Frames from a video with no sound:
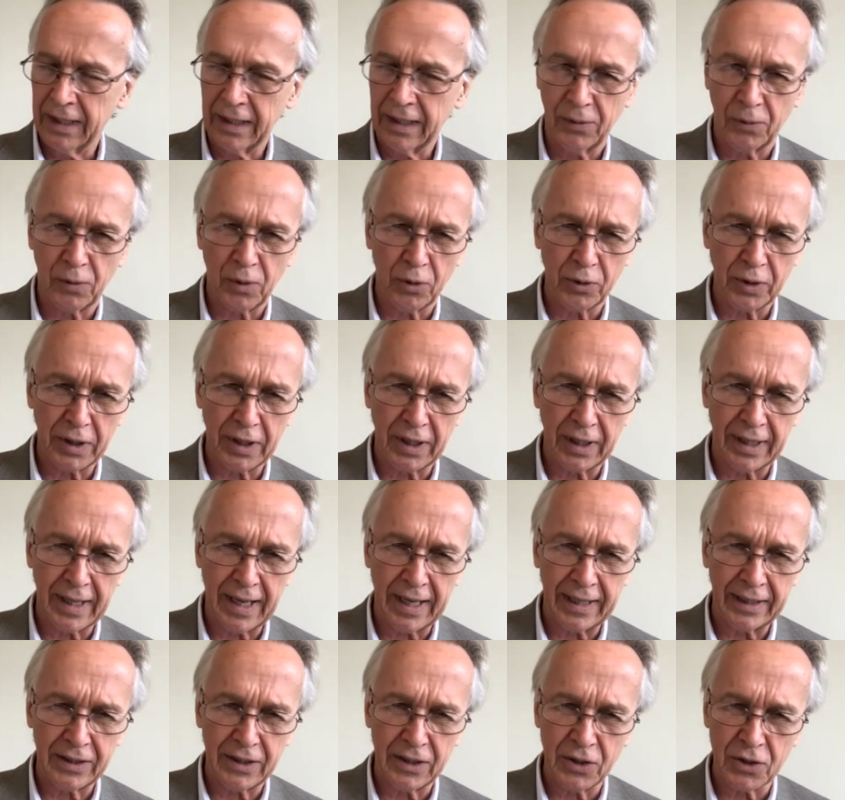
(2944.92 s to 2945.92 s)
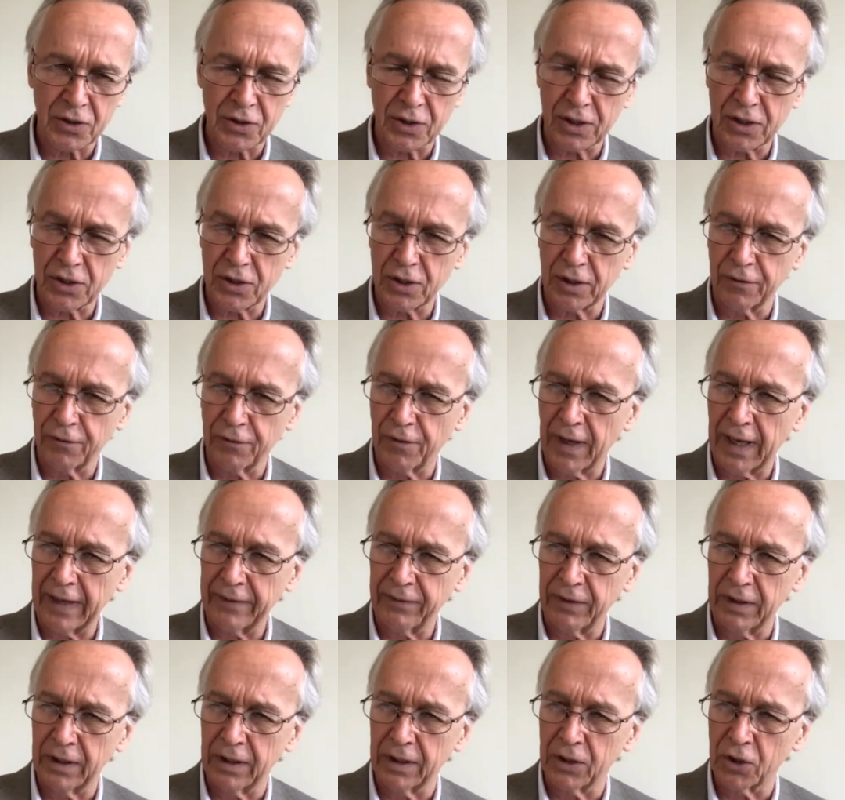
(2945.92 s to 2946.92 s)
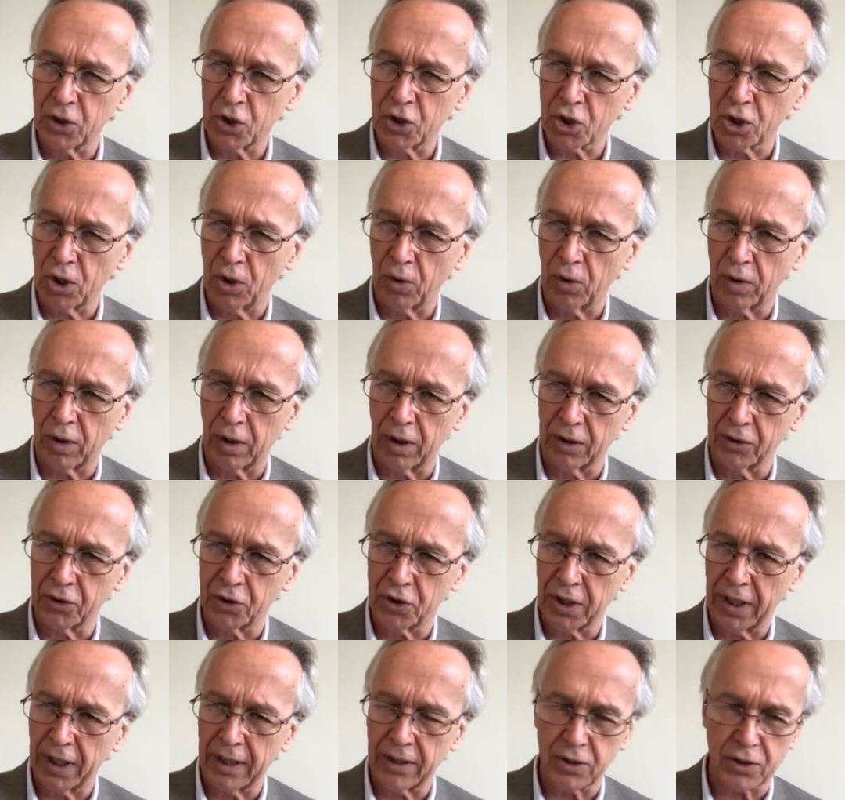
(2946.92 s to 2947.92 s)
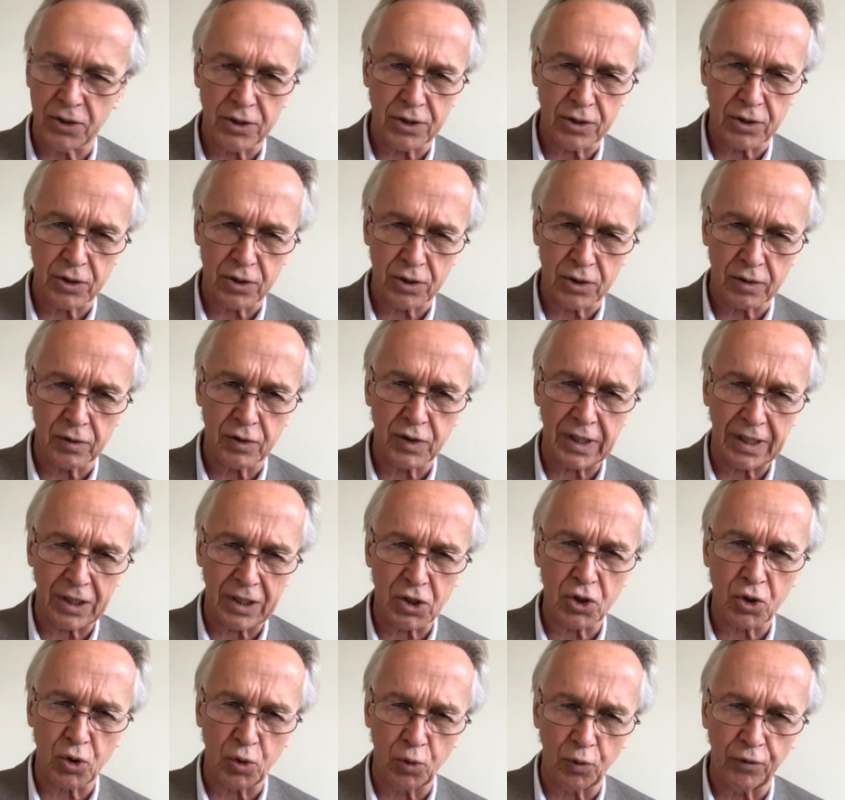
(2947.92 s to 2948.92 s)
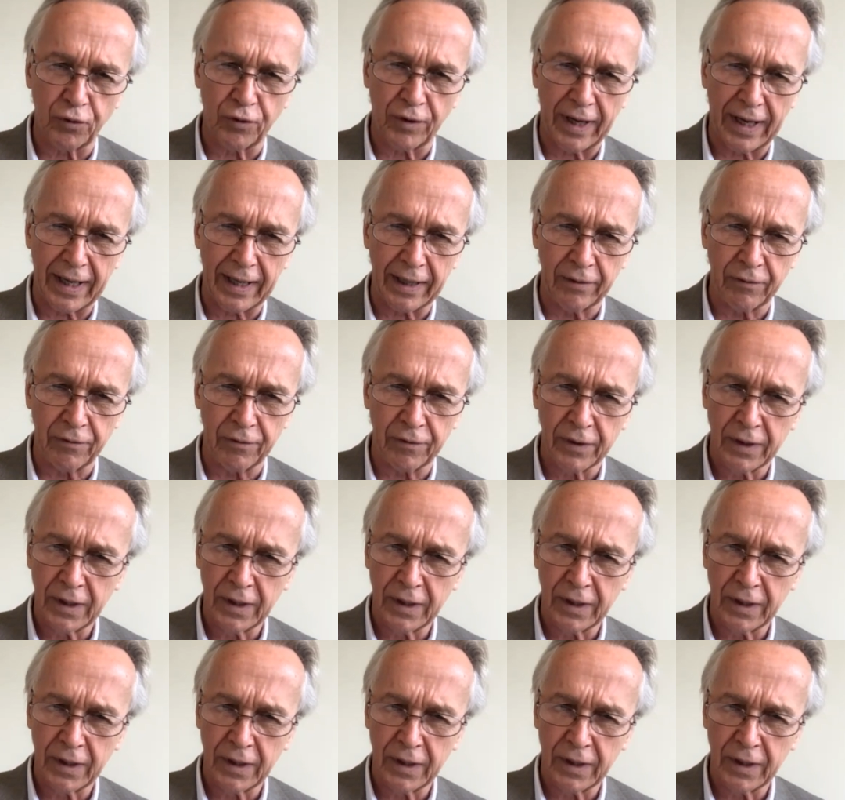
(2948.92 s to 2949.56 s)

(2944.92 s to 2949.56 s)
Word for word: wrote it in 1965. He did a show called Jazz 625.